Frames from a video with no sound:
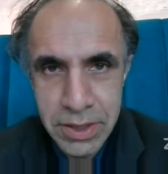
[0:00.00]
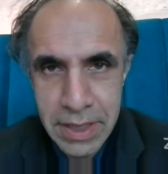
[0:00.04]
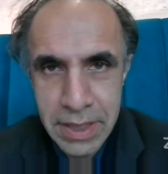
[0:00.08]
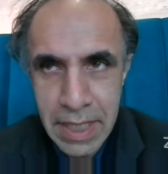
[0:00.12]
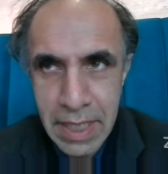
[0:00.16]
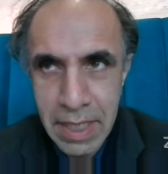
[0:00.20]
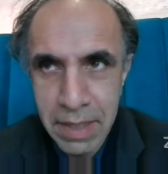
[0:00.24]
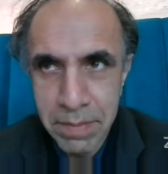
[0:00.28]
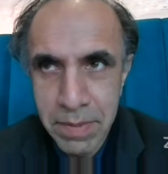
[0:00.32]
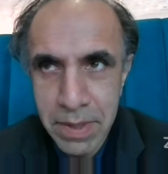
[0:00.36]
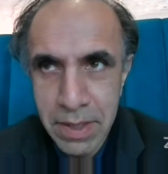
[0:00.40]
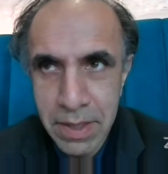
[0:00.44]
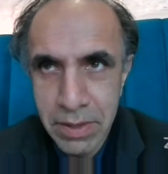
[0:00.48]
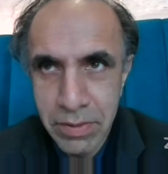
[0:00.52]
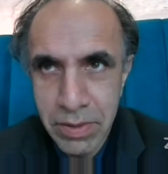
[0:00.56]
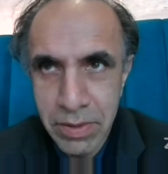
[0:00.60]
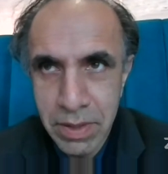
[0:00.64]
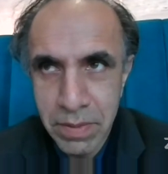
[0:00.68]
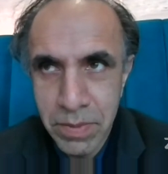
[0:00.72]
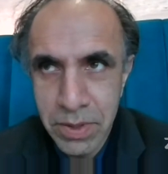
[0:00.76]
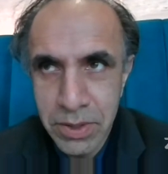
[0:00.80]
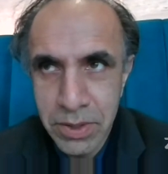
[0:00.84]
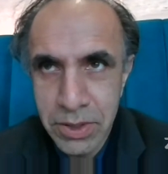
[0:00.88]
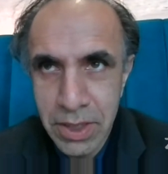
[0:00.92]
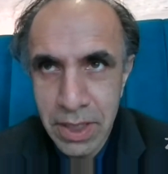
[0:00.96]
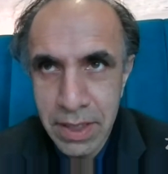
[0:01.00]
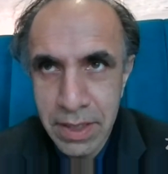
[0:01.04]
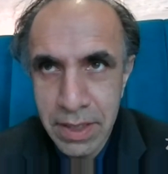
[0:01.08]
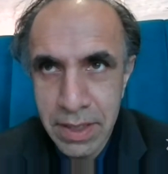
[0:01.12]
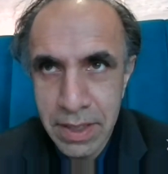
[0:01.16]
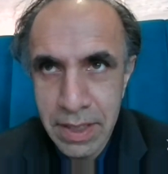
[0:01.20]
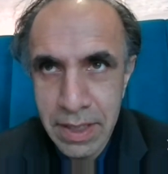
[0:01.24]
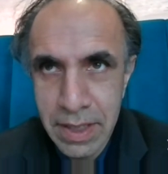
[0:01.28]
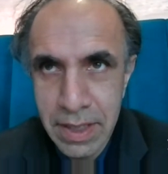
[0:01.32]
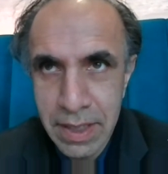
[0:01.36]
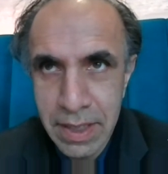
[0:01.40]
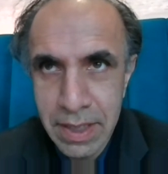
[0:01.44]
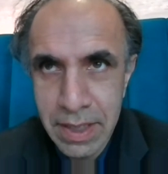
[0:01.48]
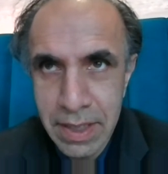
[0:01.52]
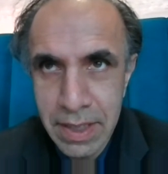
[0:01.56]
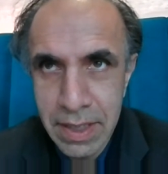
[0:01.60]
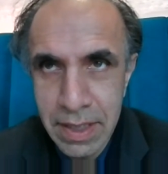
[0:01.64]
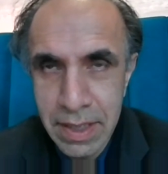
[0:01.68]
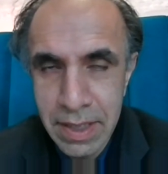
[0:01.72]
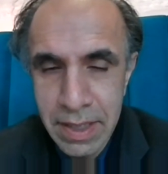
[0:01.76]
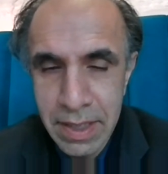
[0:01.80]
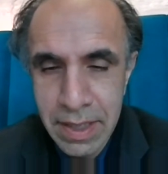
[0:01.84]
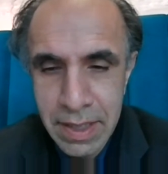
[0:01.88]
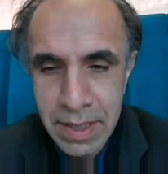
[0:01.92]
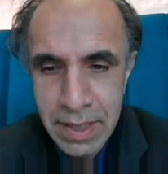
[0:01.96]
scaremongering, which I think
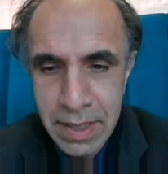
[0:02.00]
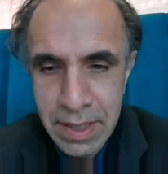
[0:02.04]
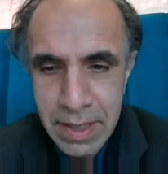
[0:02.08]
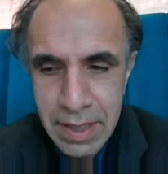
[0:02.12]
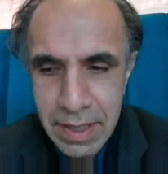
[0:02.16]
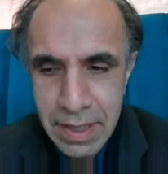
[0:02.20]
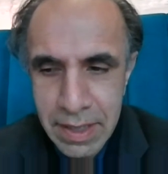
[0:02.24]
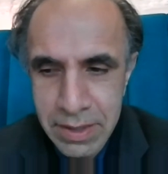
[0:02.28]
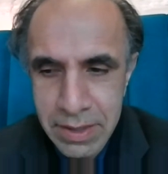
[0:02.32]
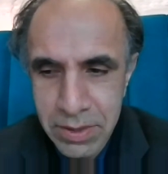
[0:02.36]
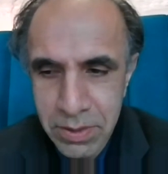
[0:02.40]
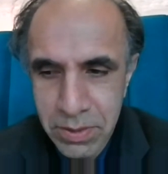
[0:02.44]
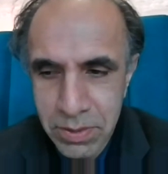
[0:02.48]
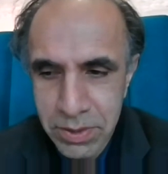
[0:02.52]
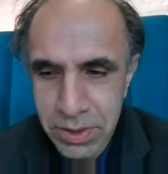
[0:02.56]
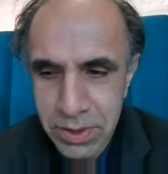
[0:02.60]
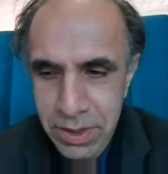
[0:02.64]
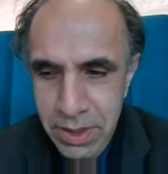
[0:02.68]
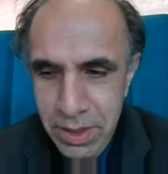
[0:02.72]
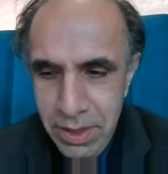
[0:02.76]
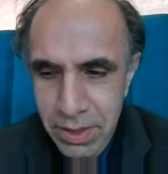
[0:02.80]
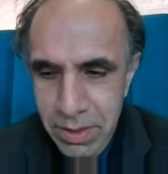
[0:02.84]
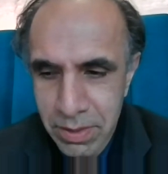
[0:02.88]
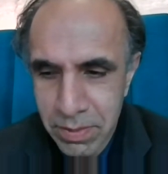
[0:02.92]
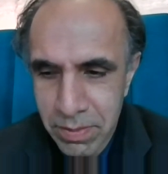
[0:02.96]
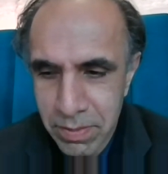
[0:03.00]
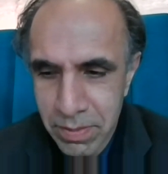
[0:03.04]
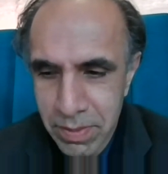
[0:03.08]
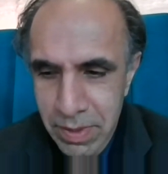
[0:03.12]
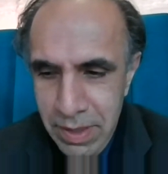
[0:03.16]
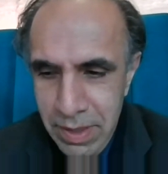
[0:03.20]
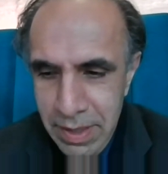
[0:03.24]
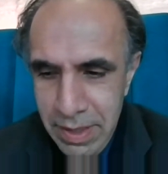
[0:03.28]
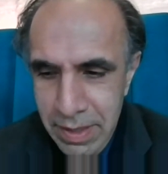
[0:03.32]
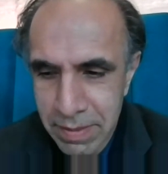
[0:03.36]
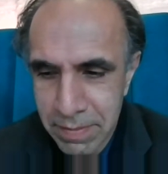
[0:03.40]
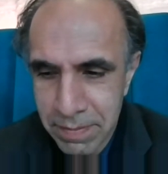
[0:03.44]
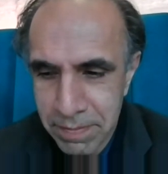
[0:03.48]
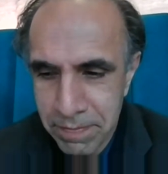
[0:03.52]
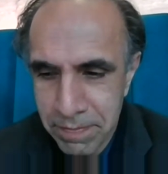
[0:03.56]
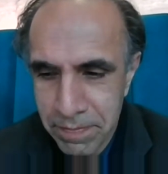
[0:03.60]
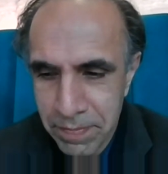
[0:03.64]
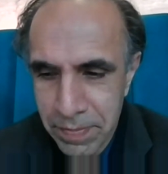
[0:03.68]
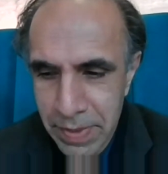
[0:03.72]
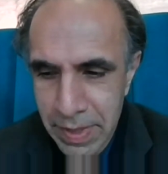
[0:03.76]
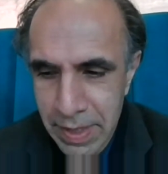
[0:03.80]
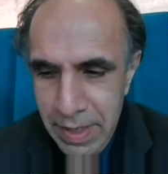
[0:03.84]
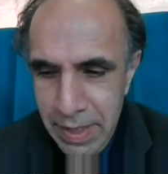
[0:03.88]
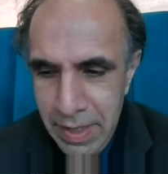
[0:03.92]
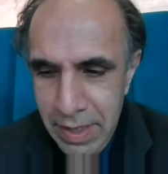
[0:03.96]
uh, is also um,
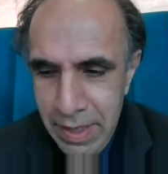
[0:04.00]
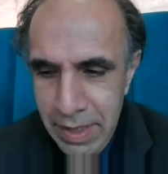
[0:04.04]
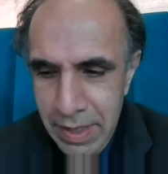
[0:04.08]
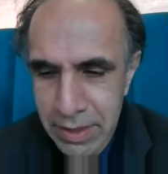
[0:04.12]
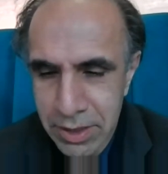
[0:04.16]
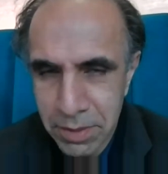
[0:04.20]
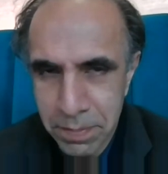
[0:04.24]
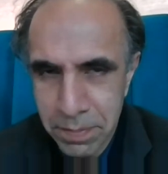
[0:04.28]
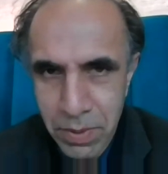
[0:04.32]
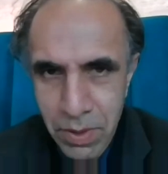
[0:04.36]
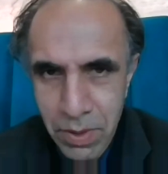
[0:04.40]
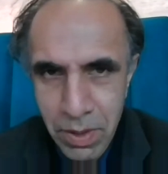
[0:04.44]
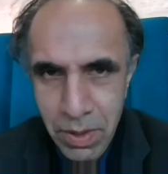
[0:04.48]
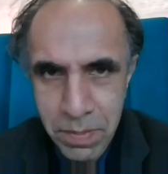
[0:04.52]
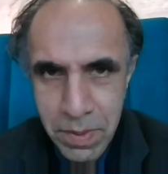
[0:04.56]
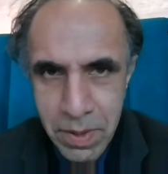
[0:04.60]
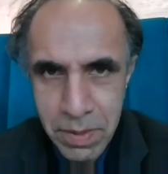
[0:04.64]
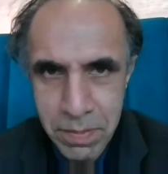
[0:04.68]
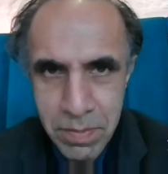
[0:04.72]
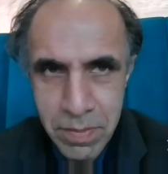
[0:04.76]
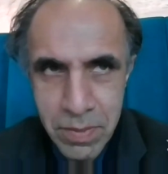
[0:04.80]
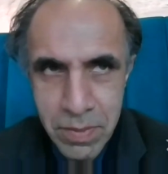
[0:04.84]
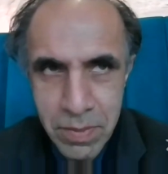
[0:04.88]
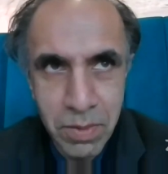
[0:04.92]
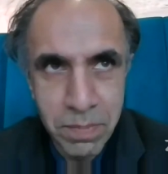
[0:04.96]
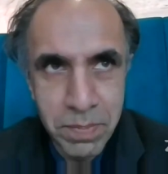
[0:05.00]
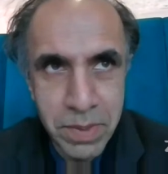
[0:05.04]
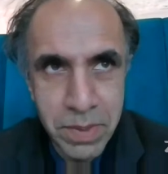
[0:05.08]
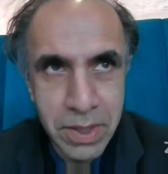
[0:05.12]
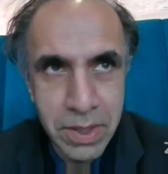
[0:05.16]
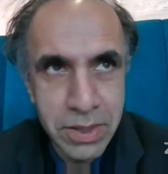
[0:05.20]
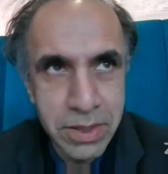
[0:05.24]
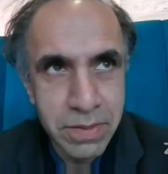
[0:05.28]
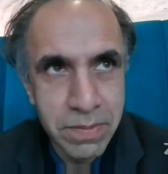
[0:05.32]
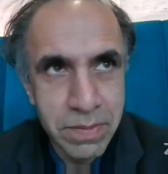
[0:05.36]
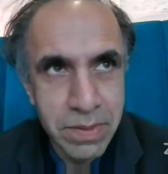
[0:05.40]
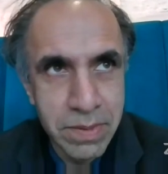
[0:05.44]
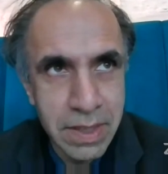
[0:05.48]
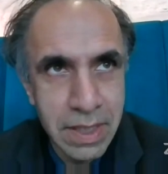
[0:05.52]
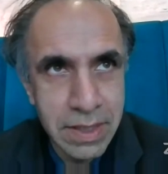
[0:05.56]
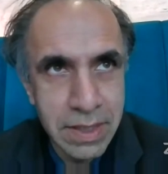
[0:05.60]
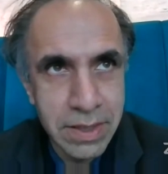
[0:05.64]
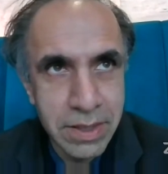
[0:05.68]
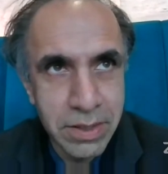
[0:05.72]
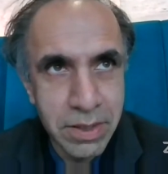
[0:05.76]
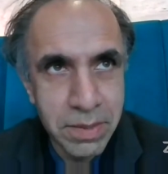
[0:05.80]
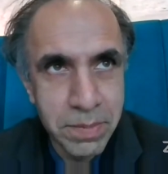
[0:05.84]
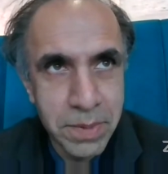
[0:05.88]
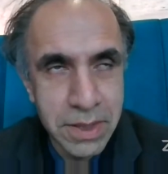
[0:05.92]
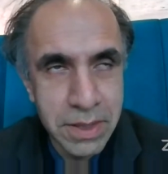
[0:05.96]
it's a problem, not because
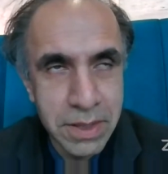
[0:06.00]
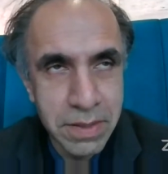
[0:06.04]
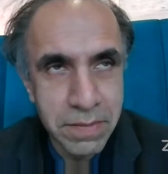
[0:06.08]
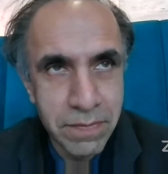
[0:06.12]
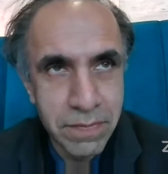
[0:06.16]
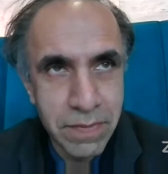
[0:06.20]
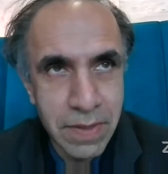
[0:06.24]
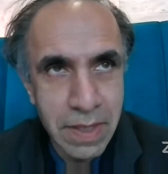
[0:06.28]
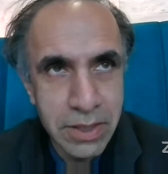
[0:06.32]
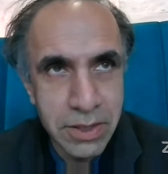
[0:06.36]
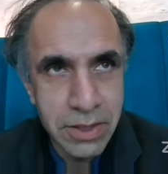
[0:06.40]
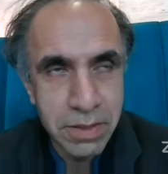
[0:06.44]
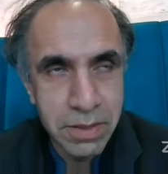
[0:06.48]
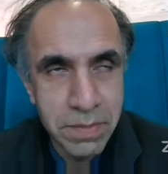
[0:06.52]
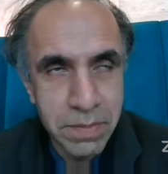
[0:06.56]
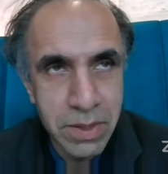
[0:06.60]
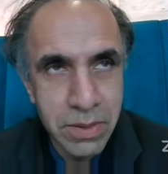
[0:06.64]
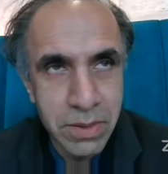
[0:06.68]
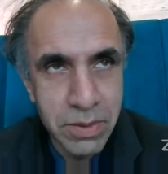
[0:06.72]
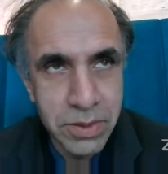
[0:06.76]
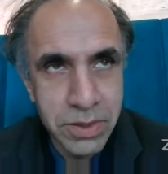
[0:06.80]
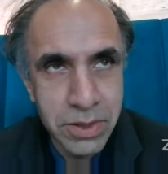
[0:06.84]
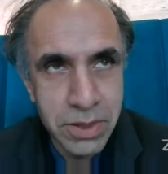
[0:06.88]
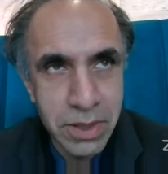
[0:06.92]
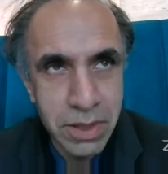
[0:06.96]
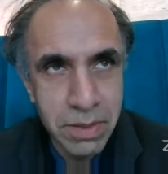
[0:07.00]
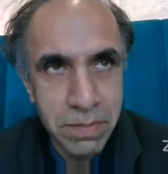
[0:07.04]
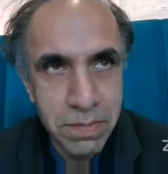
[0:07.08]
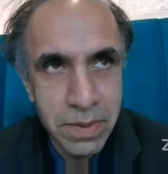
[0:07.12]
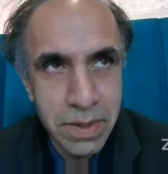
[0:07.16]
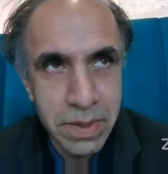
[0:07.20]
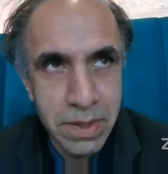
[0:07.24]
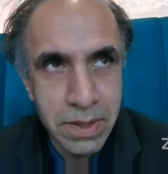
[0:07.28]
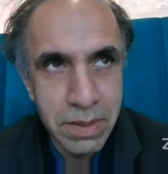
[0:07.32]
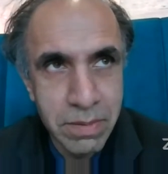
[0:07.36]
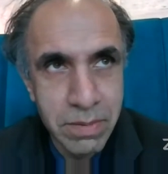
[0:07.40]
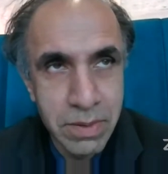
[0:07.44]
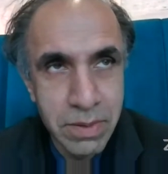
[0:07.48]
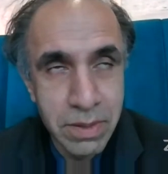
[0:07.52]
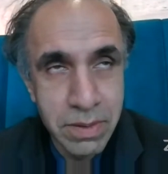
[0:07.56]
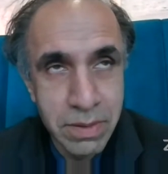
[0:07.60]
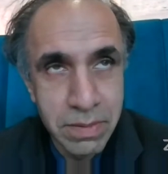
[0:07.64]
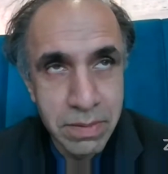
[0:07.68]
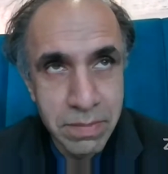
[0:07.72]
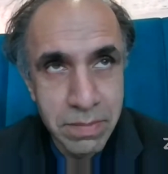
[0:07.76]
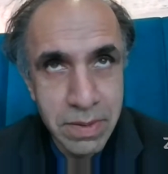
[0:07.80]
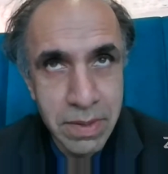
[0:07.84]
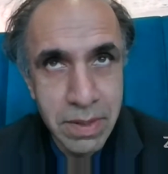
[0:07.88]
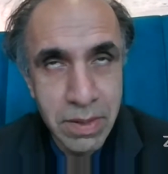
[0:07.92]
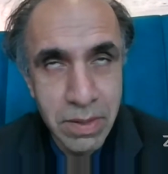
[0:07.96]
necessarily because inflation, but also because, well,
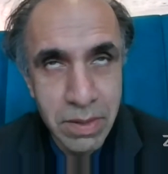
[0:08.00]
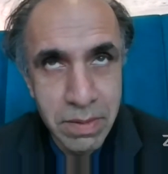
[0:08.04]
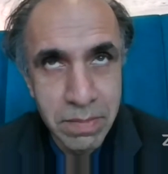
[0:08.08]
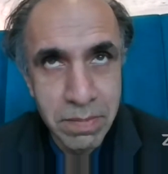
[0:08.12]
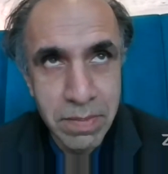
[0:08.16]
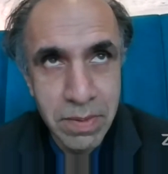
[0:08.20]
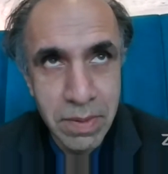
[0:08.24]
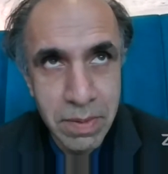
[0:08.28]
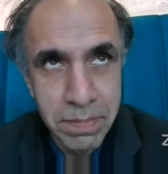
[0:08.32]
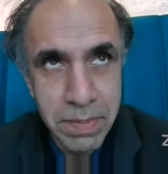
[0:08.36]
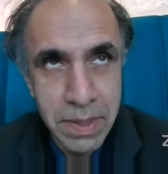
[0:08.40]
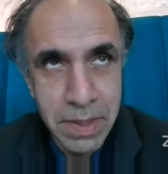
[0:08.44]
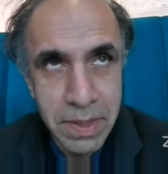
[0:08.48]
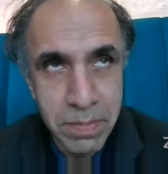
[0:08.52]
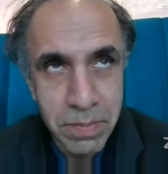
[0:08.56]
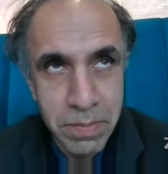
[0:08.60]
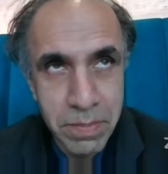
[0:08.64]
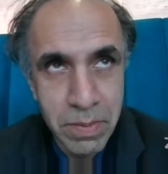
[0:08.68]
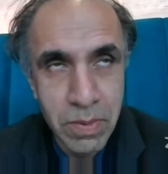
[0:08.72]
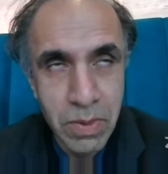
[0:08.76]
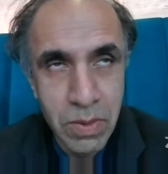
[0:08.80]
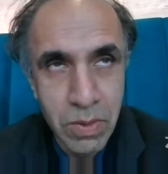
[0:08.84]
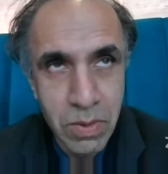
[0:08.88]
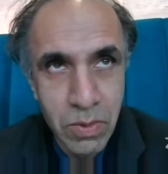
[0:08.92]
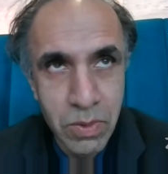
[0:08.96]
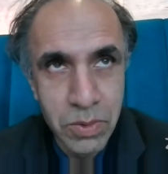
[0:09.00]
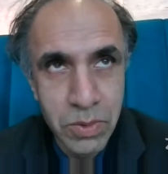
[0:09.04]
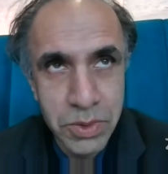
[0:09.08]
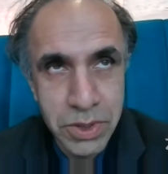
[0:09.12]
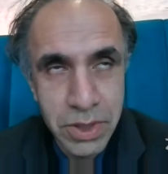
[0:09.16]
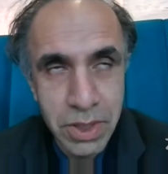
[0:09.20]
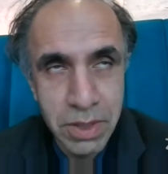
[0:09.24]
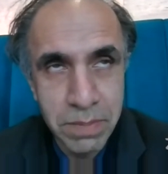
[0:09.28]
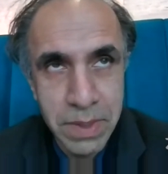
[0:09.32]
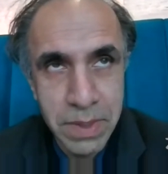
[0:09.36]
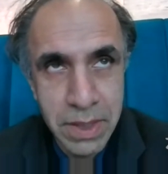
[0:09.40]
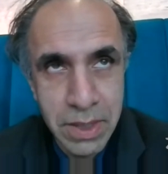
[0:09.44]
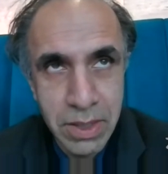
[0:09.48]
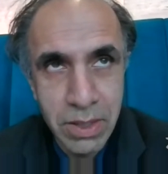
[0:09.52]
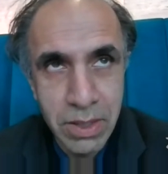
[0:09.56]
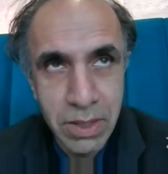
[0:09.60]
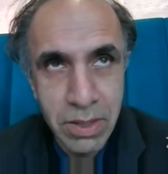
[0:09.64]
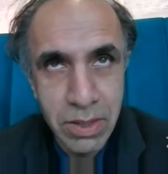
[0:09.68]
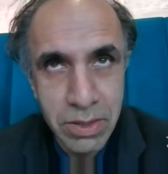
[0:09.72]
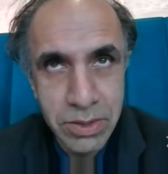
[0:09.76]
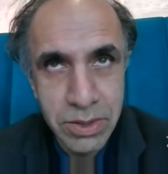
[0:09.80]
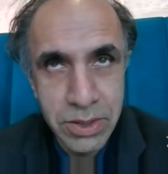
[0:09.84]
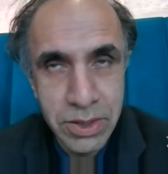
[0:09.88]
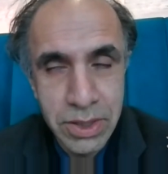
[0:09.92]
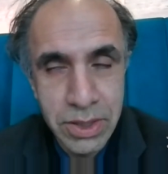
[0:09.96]
but also
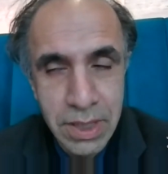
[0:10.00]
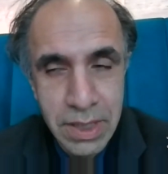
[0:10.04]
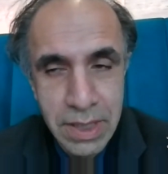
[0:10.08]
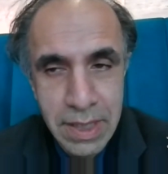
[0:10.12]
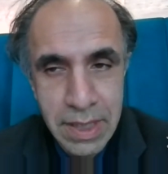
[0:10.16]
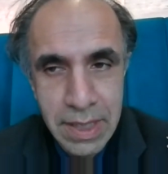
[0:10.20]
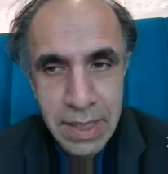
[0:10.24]
because